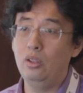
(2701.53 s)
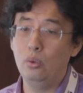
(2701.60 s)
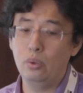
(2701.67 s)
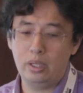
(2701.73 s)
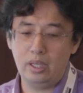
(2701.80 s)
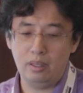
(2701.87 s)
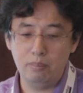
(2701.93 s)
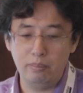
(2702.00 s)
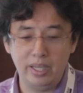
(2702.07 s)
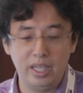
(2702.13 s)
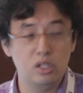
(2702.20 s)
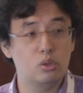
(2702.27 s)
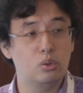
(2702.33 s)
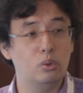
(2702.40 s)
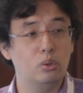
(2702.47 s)
you can make
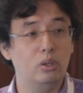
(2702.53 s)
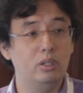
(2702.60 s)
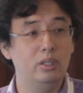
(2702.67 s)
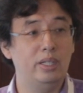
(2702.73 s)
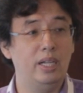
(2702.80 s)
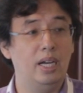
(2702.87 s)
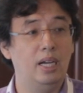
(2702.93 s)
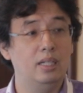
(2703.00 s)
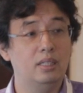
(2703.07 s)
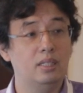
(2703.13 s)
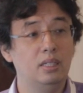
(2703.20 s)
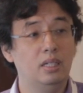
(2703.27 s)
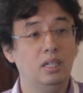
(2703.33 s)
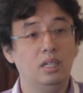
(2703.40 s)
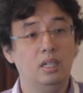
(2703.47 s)
sure that
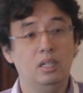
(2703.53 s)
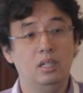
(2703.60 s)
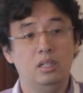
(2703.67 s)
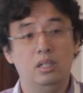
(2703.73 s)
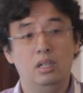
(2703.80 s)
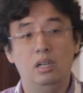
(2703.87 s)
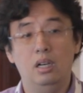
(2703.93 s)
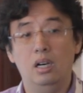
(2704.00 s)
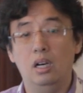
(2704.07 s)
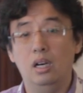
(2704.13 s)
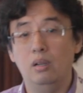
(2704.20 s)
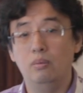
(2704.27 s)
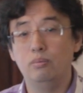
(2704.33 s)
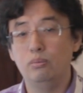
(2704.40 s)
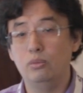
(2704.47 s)

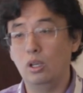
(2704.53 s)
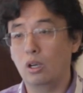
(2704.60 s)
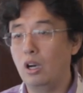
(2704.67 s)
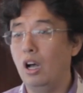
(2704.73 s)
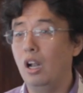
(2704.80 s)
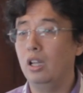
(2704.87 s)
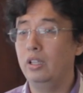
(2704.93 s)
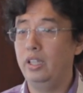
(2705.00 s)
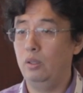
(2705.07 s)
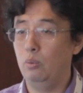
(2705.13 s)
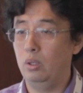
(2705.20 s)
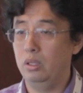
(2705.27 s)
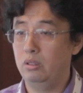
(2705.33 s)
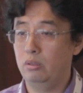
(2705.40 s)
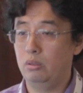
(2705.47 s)
the quality
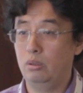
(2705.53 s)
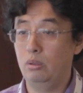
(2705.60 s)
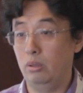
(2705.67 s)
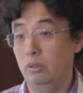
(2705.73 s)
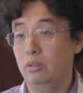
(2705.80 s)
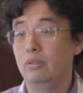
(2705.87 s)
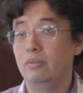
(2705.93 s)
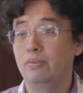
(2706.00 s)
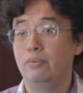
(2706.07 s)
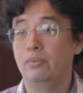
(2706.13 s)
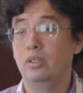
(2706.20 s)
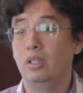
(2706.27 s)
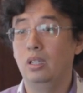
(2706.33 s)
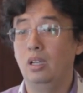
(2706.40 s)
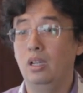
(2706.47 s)
was good.
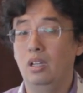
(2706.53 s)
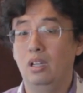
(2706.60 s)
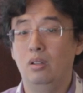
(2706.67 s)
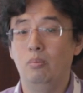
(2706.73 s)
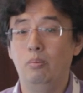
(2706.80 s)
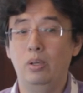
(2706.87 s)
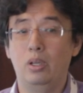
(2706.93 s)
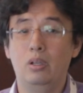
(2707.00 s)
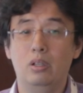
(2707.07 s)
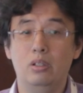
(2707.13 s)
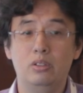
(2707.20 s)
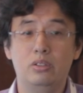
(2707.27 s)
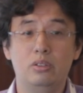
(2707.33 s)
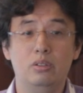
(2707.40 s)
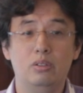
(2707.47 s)

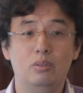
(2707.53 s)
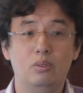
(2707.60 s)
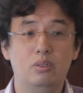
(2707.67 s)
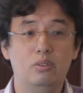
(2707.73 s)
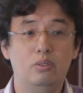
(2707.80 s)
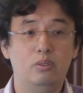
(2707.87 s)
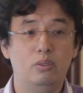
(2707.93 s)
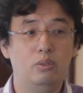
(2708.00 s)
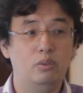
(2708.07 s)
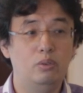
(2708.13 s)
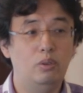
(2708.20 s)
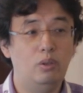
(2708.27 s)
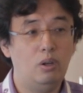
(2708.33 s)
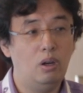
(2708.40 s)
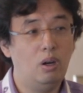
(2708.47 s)
Because
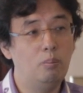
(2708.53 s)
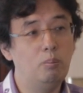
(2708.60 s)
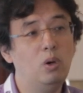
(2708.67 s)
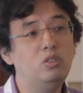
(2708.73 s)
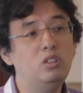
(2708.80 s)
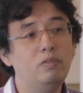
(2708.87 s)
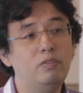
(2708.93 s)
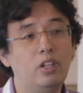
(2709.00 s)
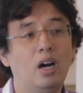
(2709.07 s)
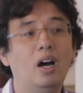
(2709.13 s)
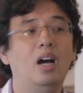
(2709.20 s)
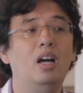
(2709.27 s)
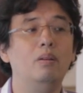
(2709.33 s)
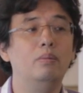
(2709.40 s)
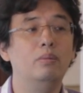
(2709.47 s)
most of the
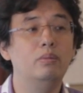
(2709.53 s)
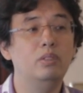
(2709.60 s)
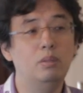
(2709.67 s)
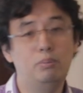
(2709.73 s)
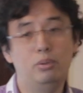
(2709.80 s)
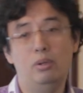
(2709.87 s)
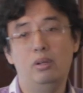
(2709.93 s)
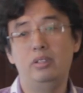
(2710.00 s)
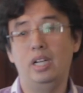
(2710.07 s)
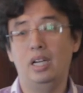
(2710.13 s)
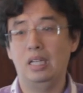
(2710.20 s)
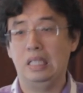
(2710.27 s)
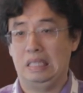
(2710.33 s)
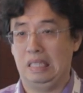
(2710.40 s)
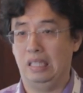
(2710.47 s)
time, the
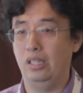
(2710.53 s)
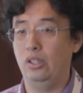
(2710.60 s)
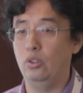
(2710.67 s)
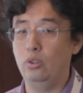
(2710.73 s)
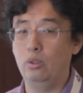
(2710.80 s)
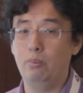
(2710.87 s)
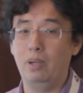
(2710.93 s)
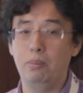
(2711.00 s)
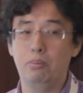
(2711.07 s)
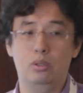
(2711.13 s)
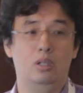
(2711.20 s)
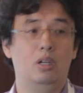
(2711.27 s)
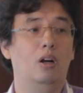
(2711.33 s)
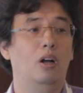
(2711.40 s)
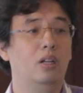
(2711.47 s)
project is killed by
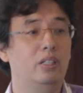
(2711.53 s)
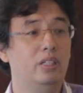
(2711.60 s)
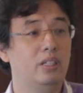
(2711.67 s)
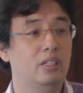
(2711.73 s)
poor quality.